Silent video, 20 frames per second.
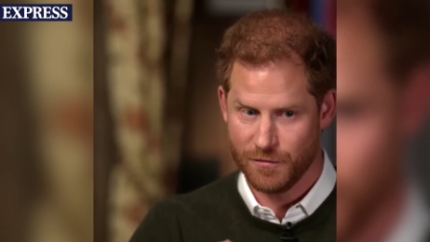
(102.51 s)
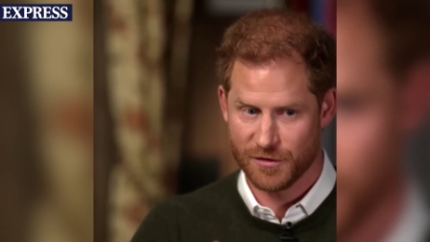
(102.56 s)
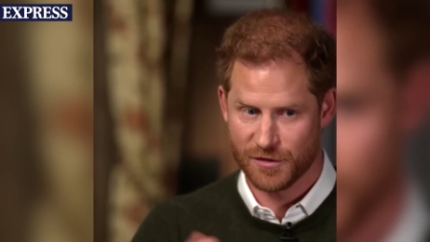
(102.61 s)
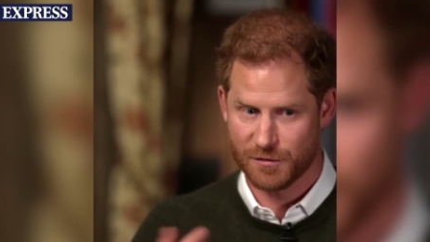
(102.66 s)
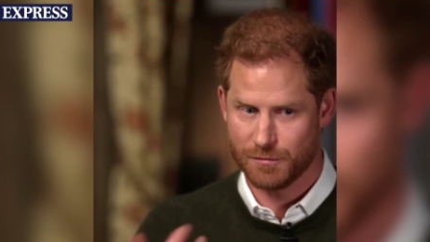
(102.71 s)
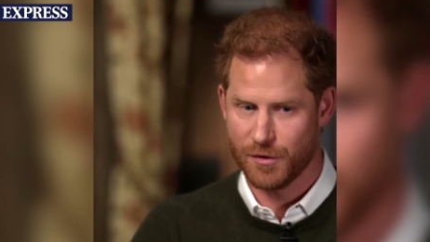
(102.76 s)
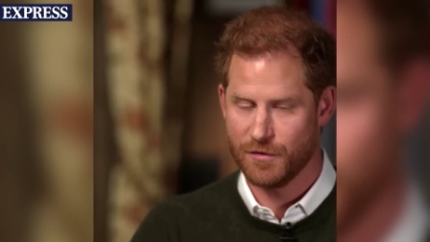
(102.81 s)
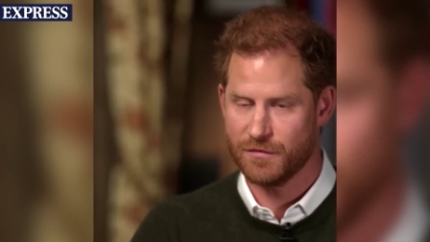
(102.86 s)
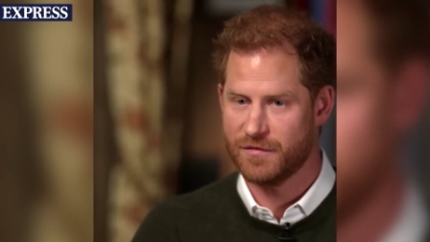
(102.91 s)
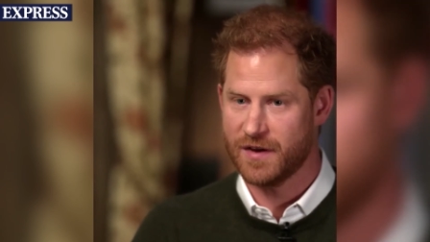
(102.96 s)

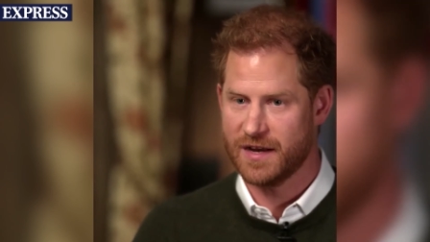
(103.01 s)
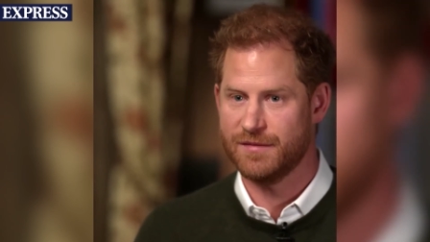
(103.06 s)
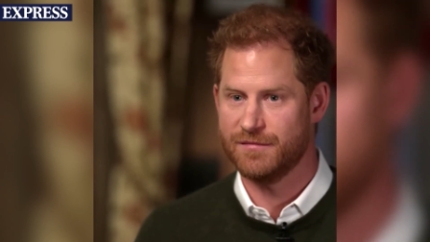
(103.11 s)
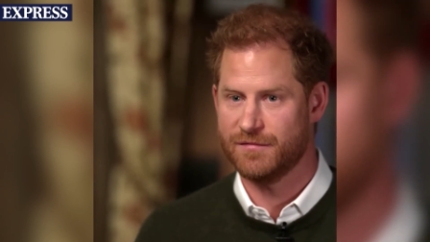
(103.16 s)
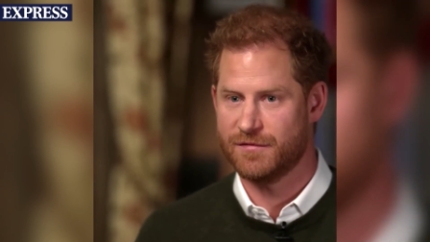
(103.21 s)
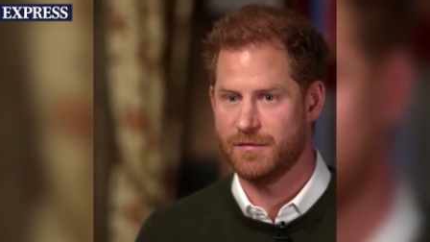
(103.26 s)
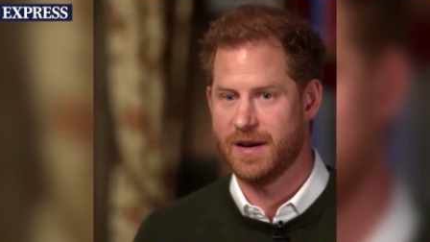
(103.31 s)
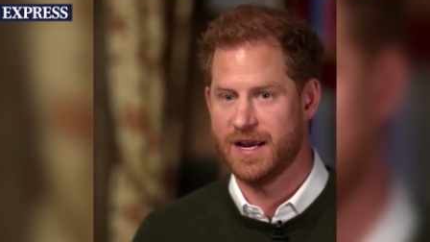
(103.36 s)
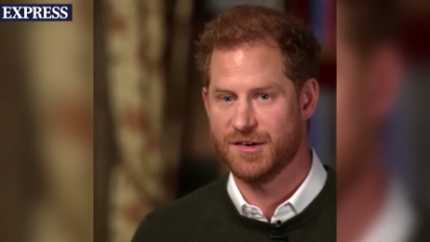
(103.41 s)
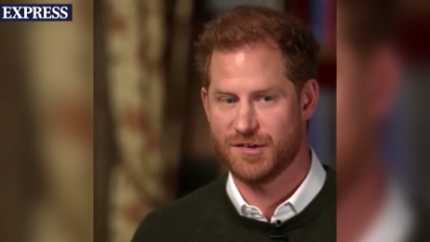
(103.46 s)
spoon-fed
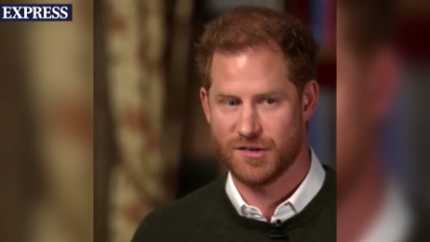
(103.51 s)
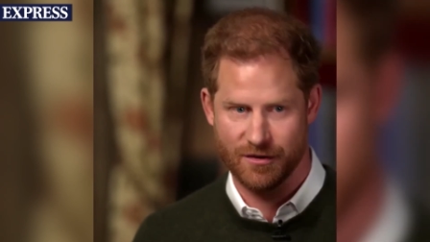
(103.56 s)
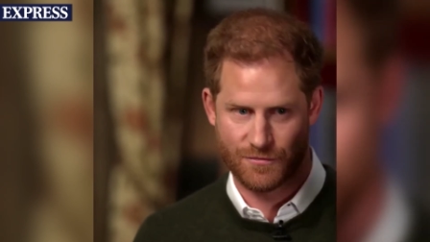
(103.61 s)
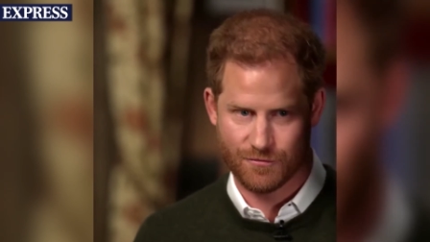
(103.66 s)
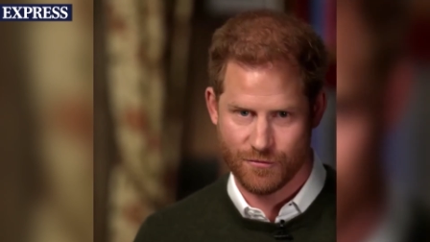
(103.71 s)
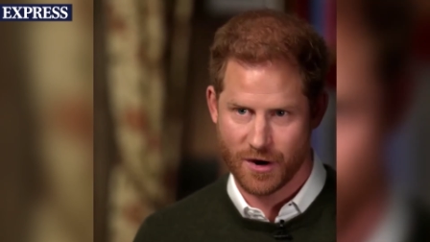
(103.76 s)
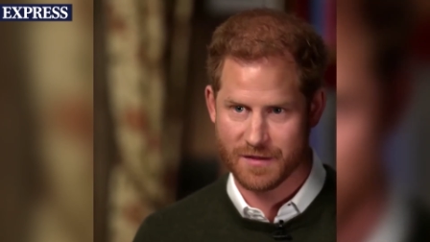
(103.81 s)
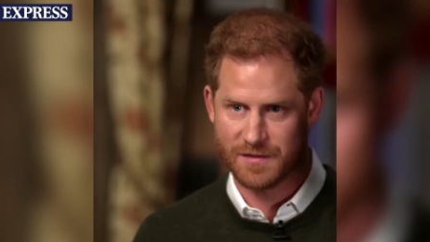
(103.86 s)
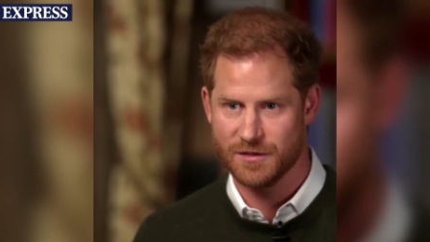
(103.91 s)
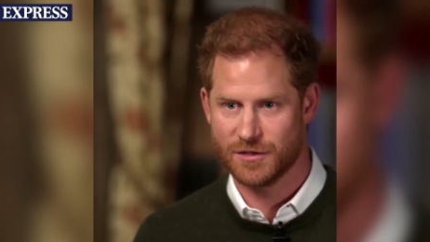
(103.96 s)
information
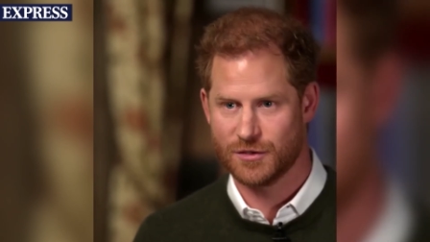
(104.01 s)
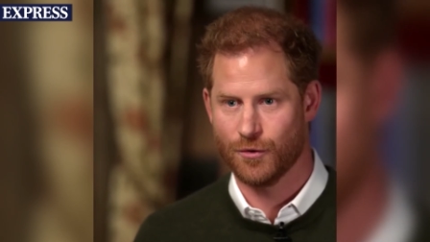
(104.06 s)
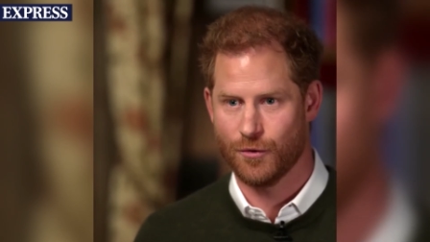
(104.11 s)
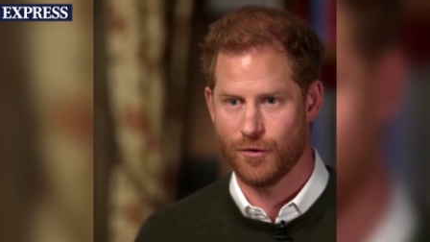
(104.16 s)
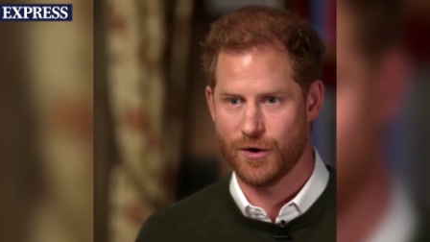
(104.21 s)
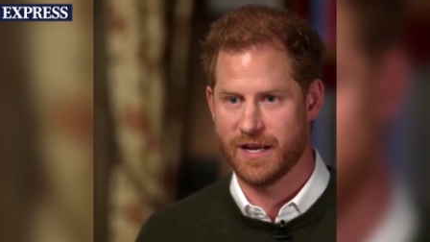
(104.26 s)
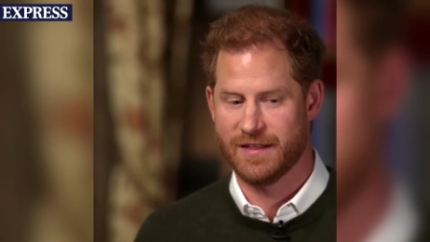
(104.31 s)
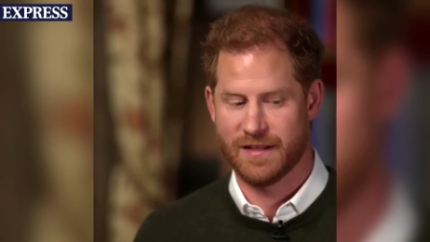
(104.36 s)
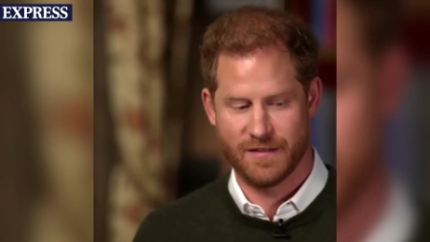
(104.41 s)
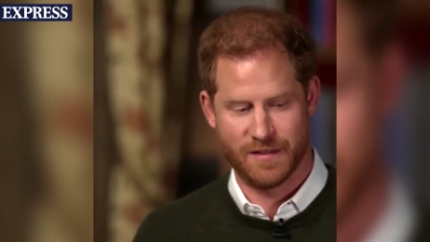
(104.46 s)
and write the
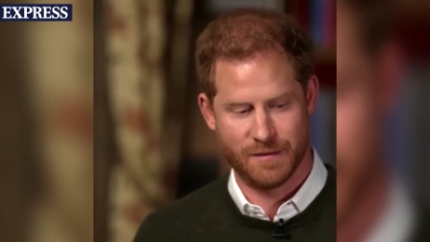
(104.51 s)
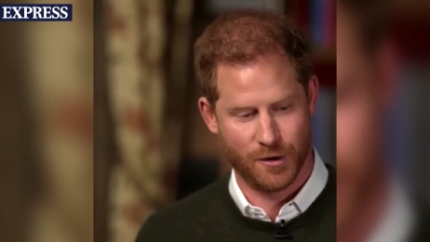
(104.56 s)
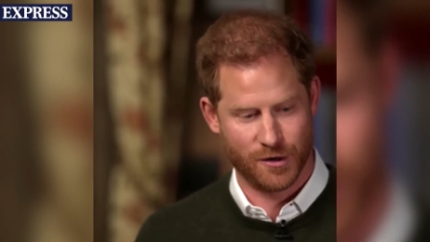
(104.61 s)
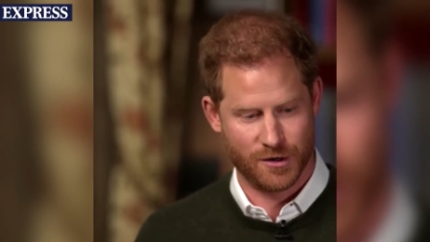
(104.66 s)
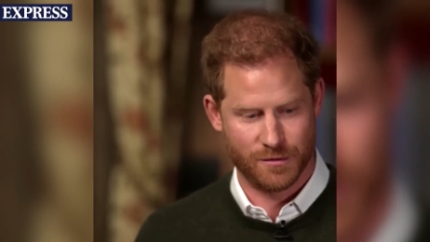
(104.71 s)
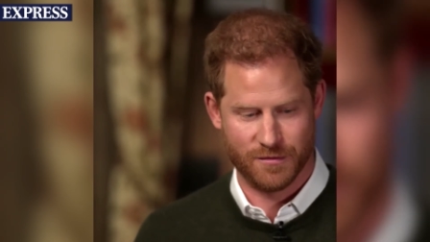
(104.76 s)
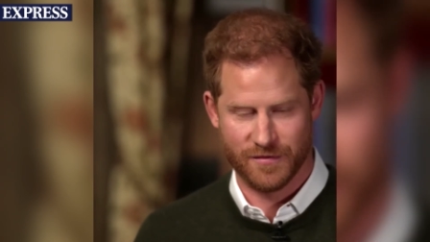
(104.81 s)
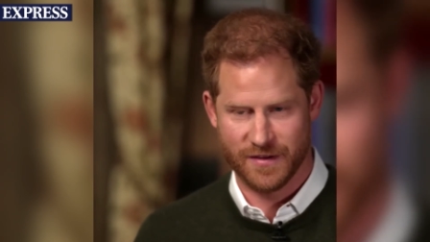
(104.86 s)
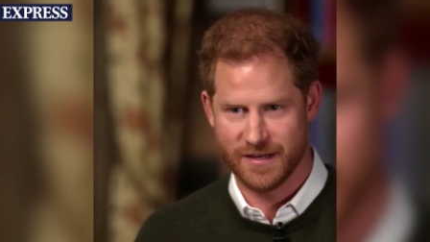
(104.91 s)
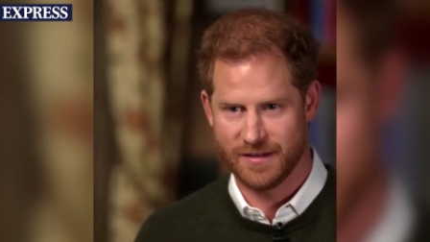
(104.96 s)
story, and then at the
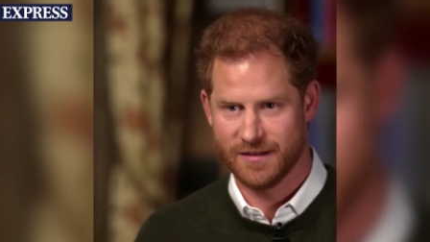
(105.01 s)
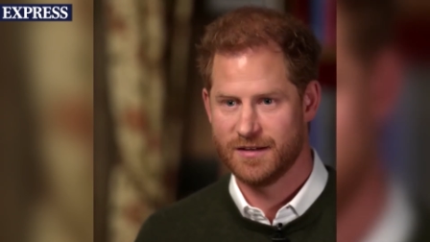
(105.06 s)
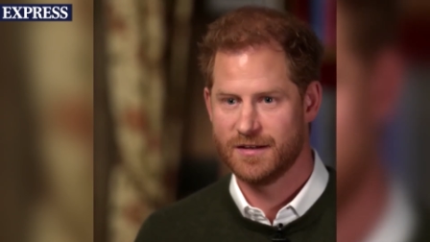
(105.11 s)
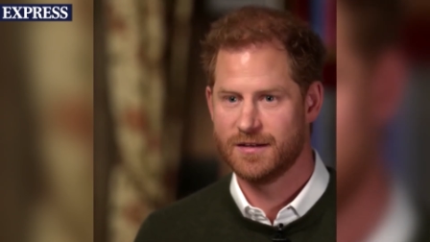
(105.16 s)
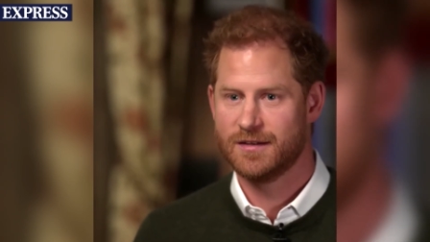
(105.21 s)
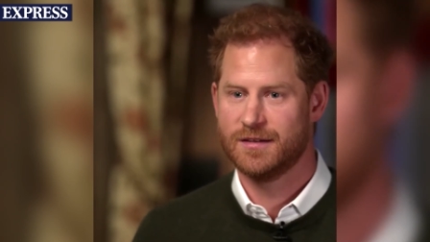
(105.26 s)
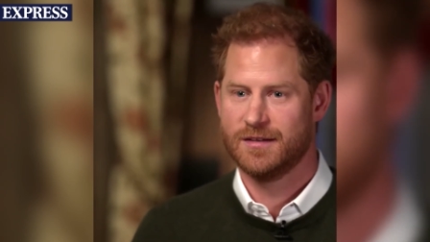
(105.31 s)
bottom of it,